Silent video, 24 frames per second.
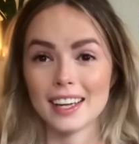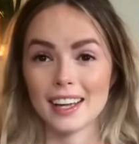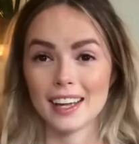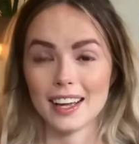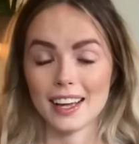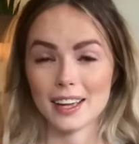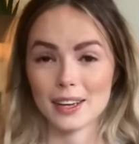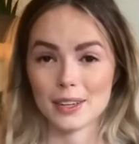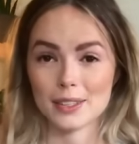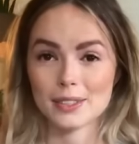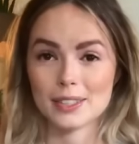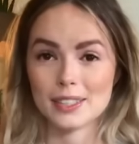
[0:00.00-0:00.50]

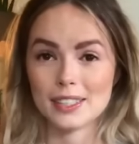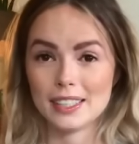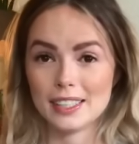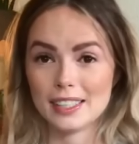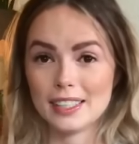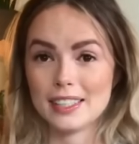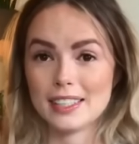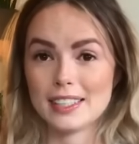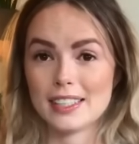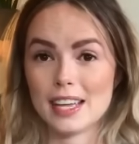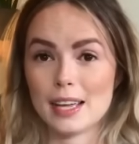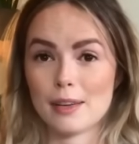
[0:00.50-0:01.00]
I also did
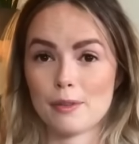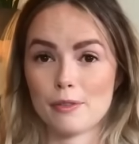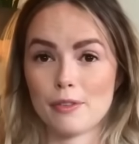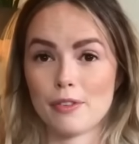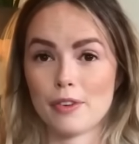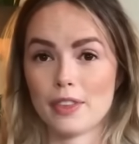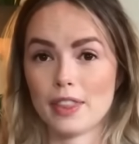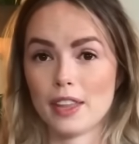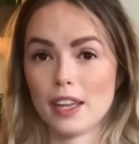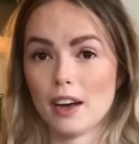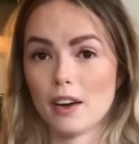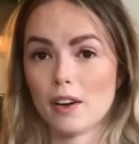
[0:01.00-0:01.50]
the same
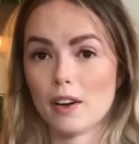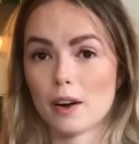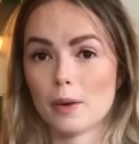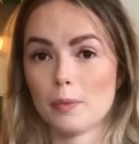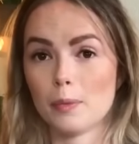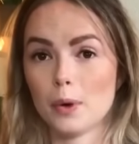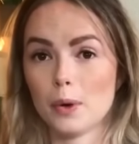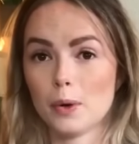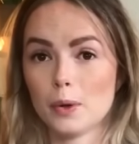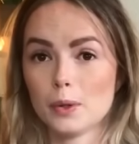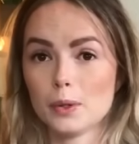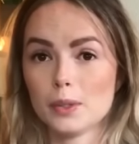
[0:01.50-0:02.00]
for the
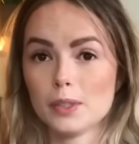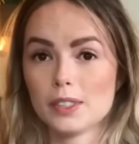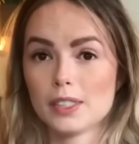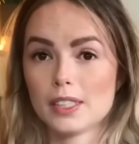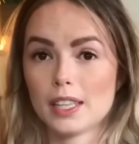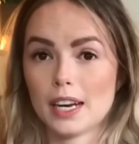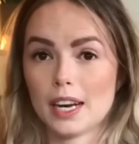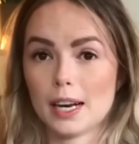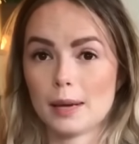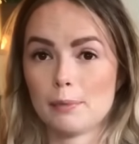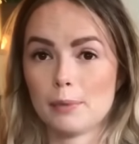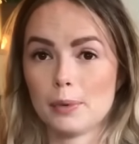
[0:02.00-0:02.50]
armholes,
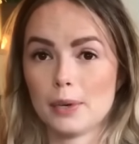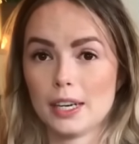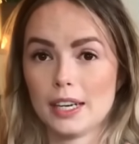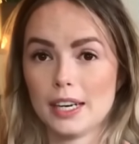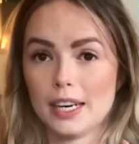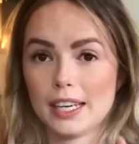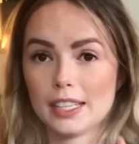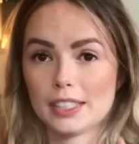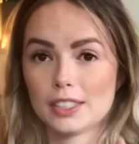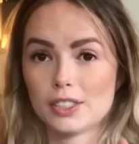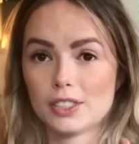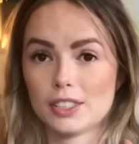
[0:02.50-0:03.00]
that I put in
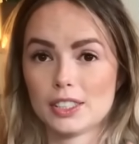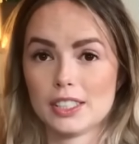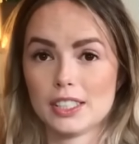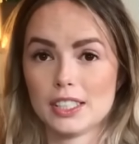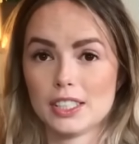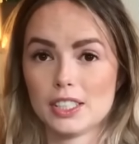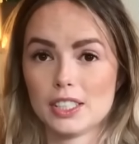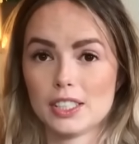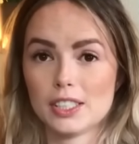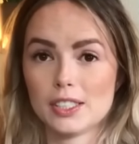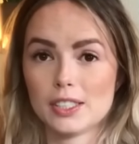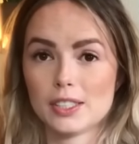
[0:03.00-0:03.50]
extra
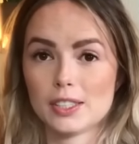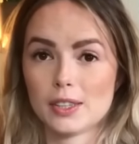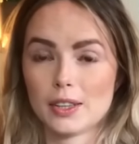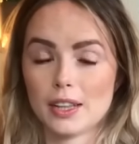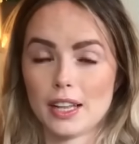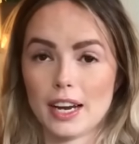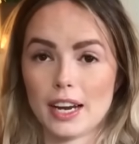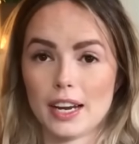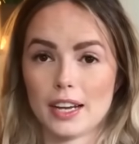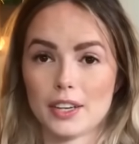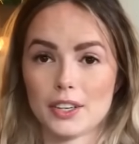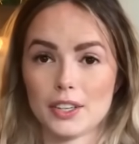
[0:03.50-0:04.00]
stitches so
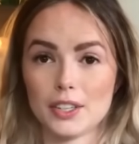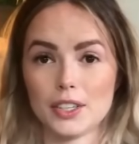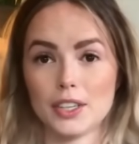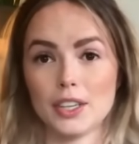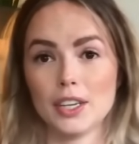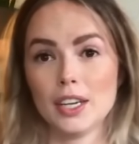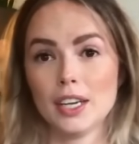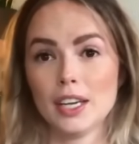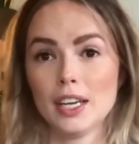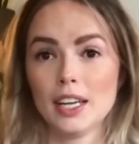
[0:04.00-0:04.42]
that I could